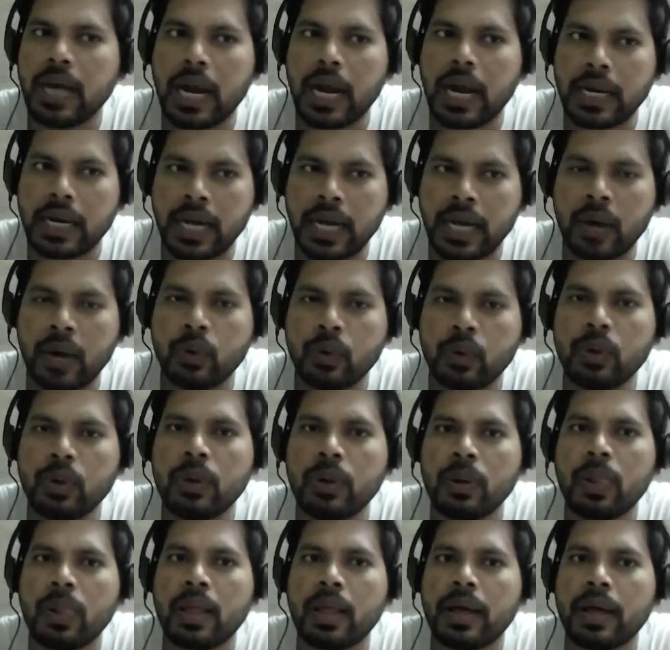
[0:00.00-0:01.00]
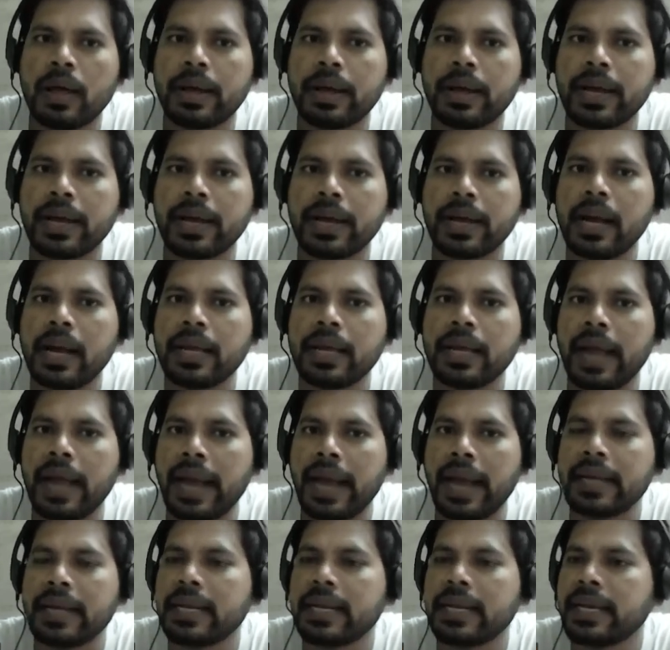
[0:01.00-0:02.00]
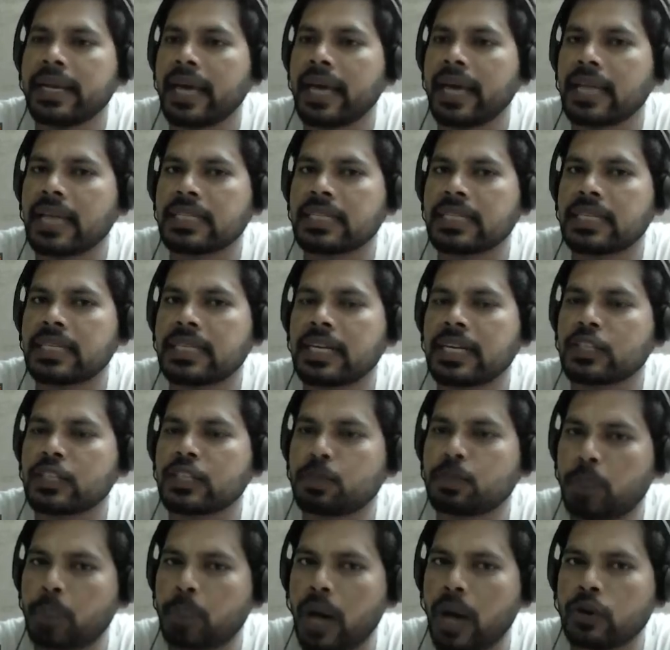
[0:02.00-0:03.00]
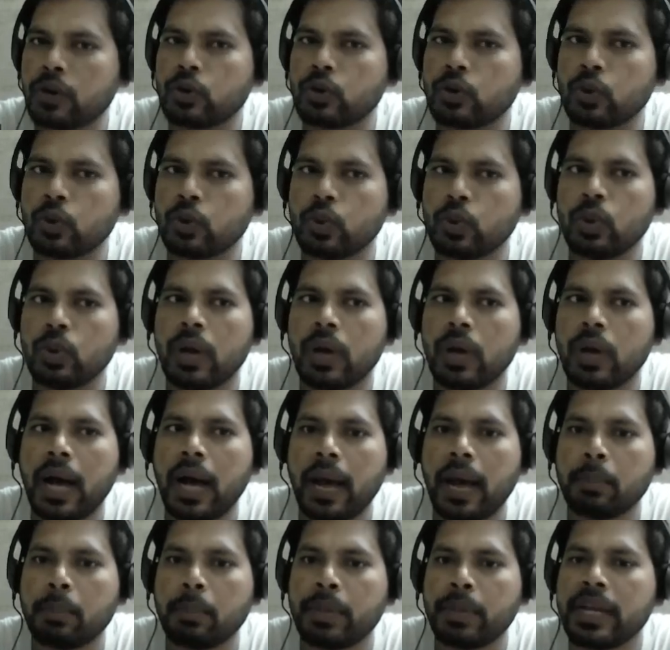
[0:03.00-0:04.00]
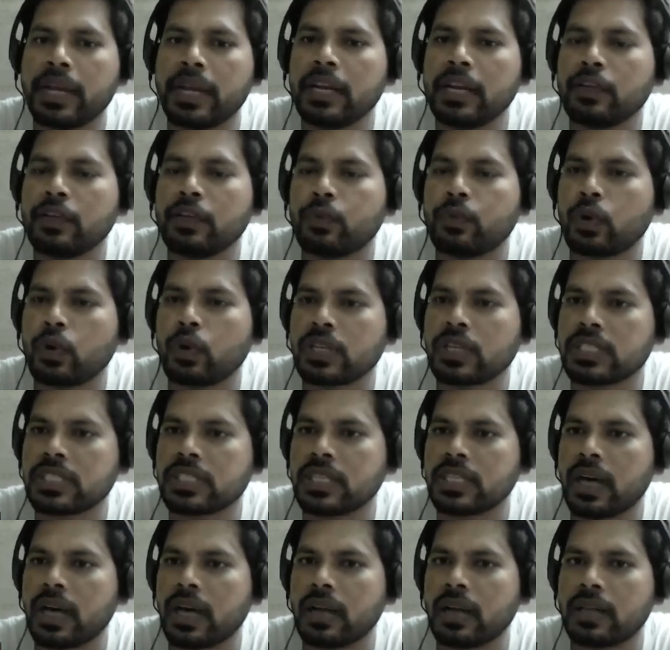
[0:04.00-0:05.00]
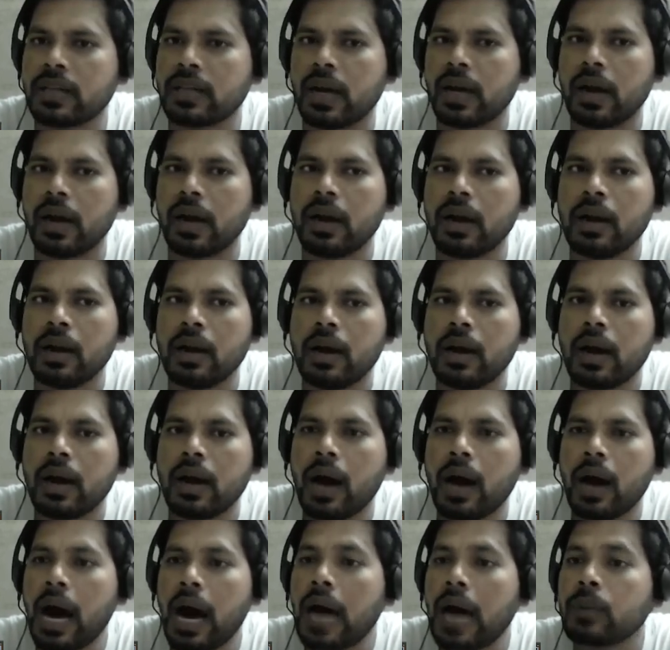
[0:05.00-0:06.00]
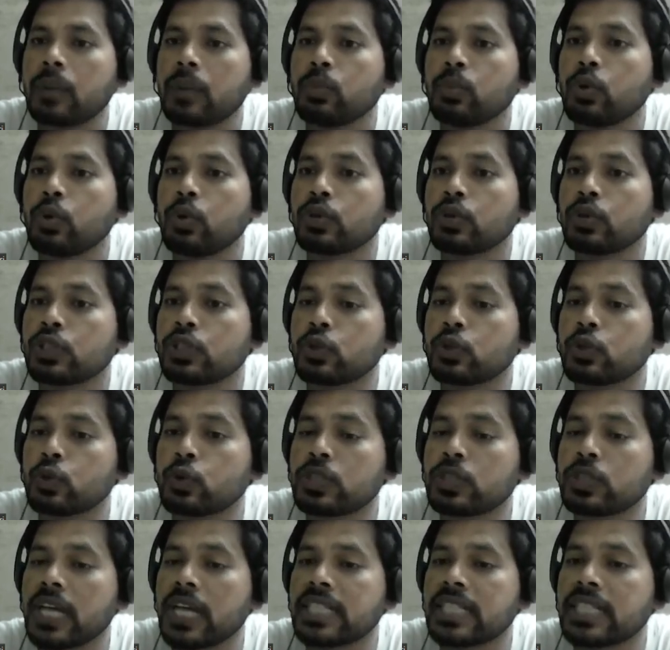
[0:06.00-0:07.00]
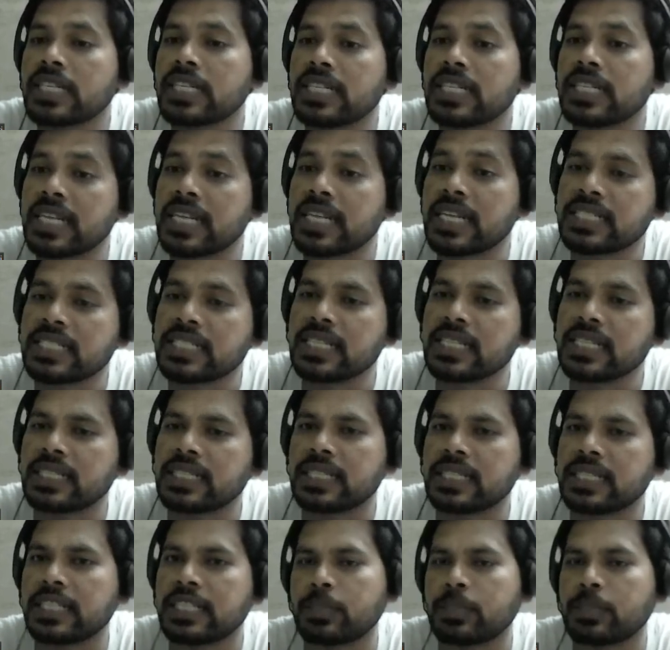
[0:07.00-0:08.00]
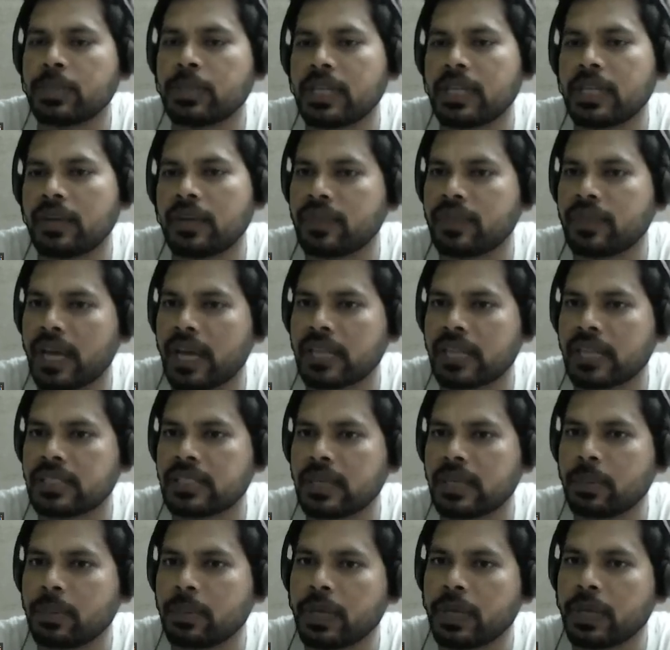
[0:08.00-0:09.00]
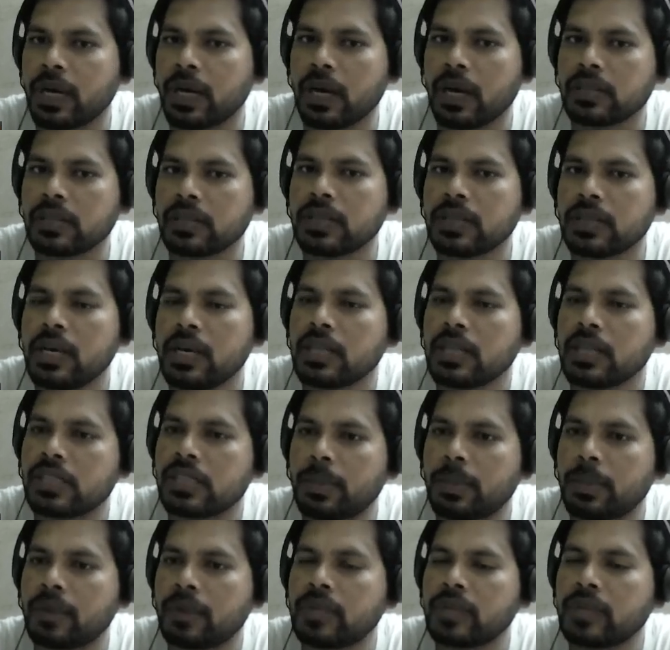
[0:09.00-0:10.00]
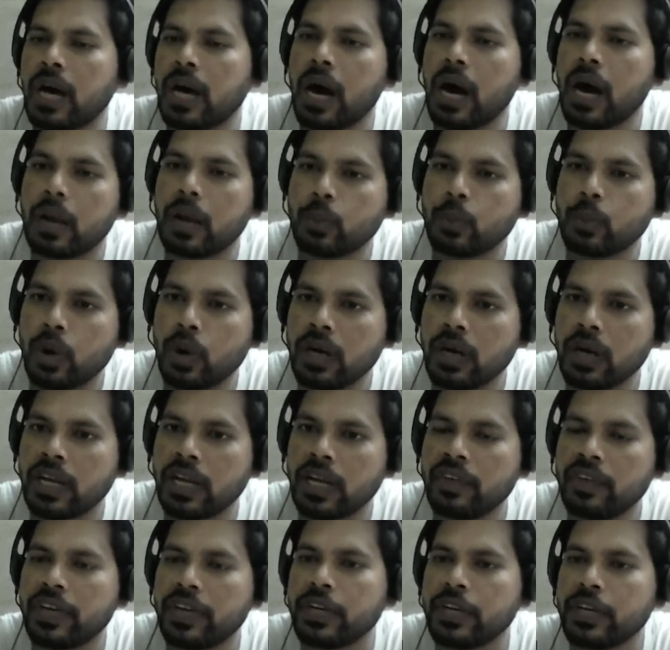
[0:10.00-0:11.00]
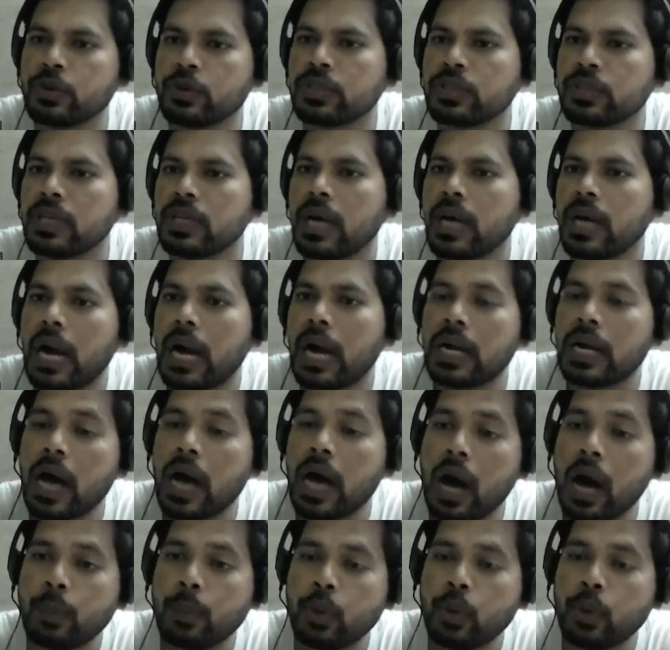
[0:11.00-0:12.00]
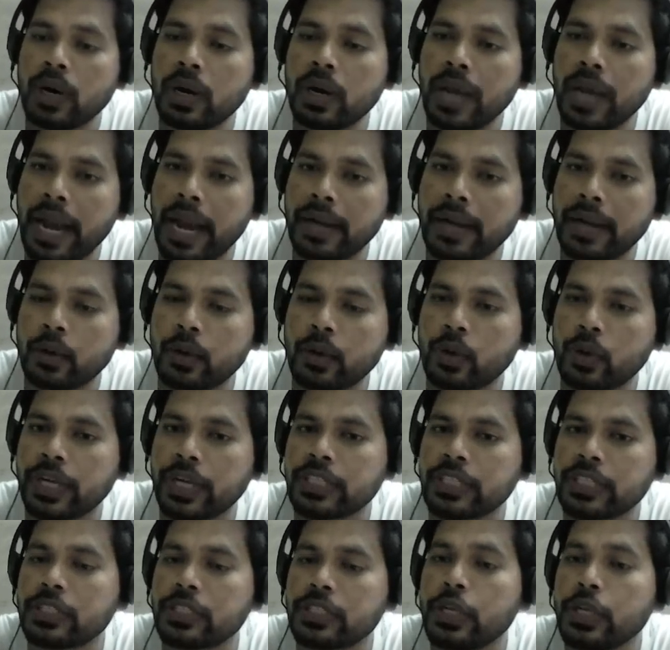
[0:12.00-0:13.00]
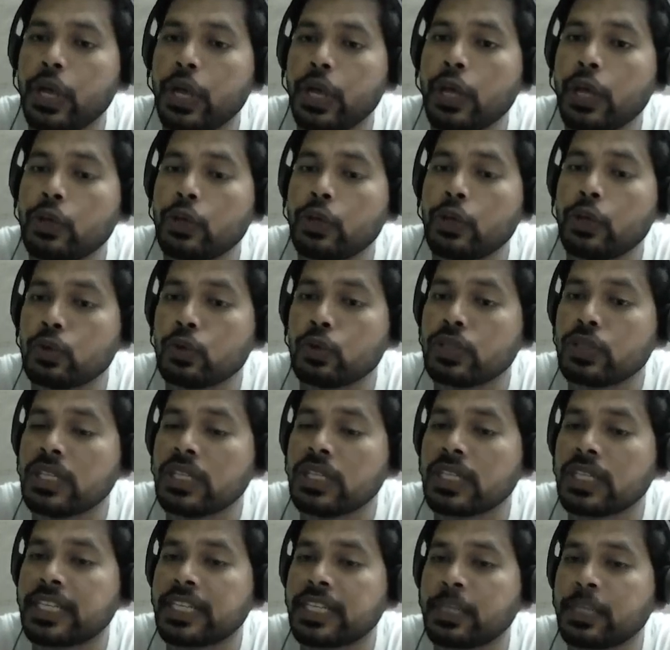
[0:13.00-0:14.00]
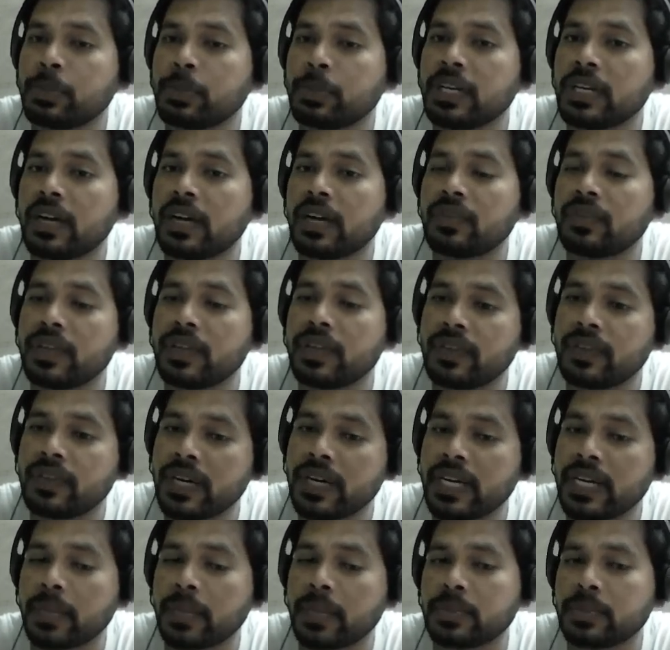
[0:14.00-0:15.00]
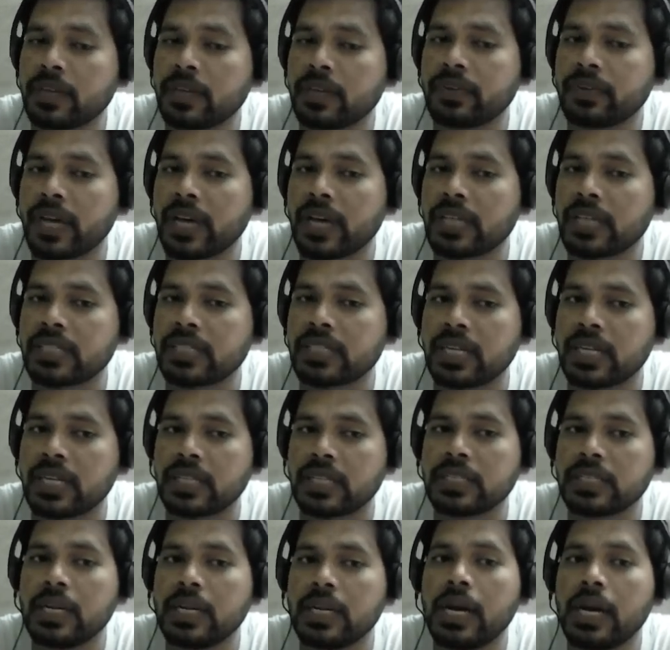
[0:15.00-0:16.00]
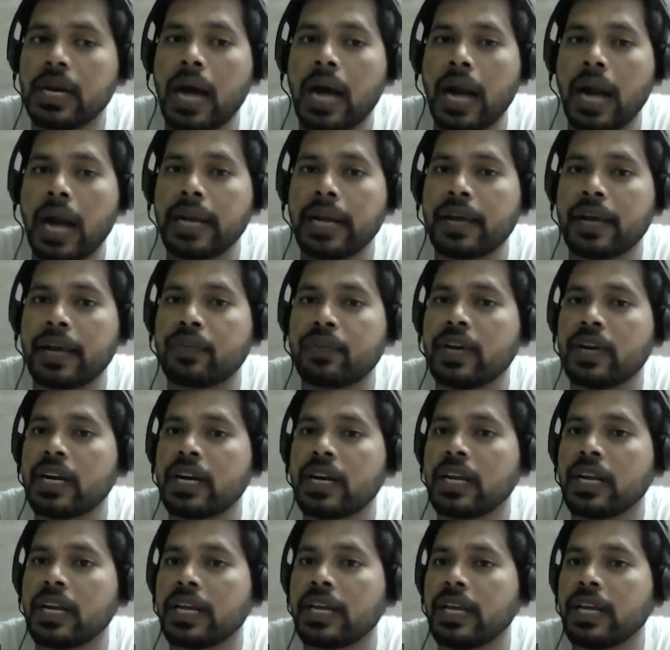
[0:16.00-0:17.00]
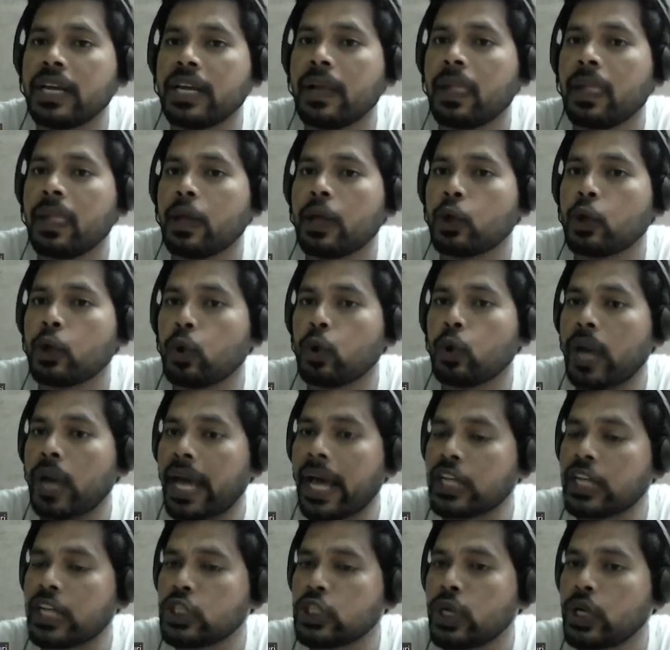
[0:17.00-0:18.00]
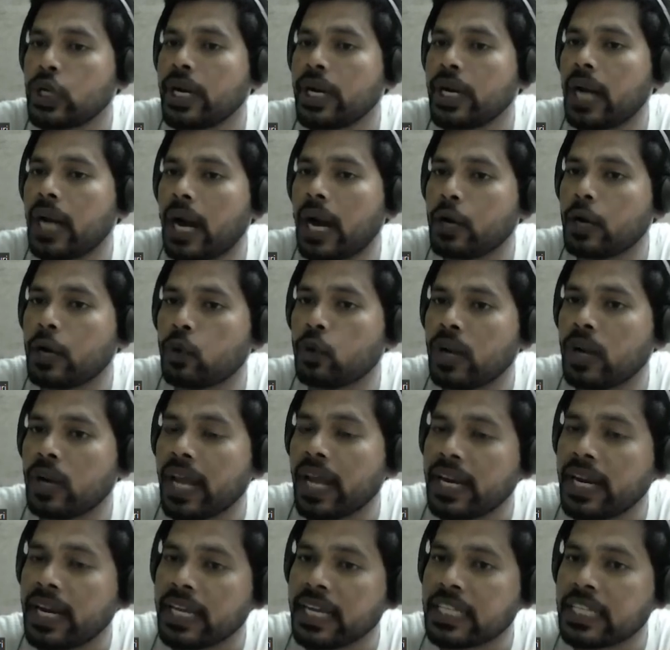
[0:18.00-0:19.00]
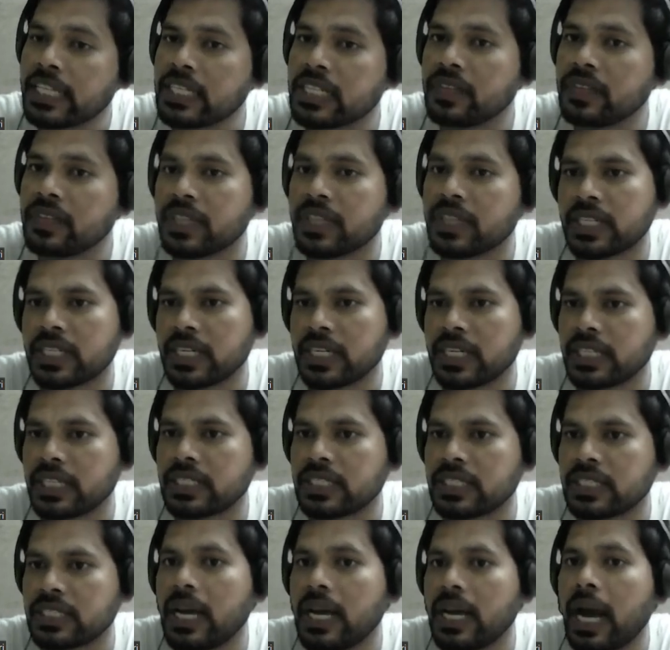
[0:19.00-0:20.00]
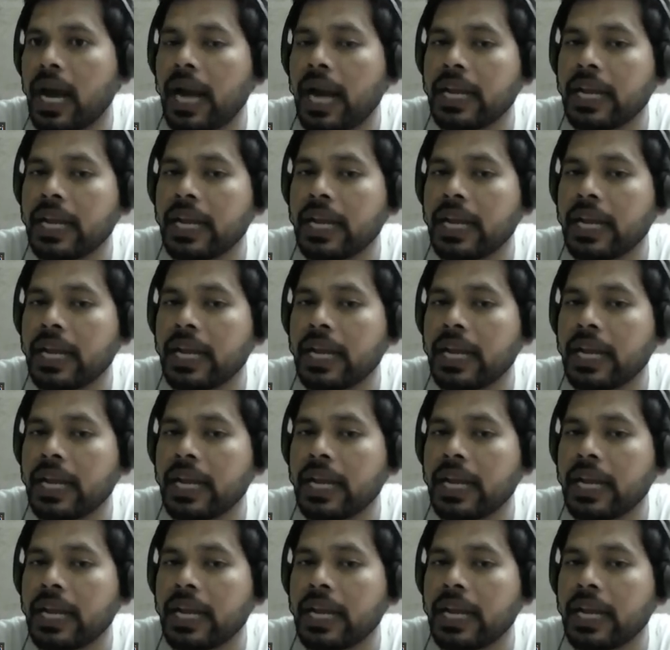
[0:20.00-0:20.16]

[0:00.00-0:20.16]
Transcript: And now, regarding anti-cancer drugs part 2, I'm mainly focusing on the hormones used as a drugs in the treatment of cancer, because some of the hormonal derivatives and hormonal antagonists used in the treatment of different types of cancers, and definitely you will enjoy and you will learn easily with tricks.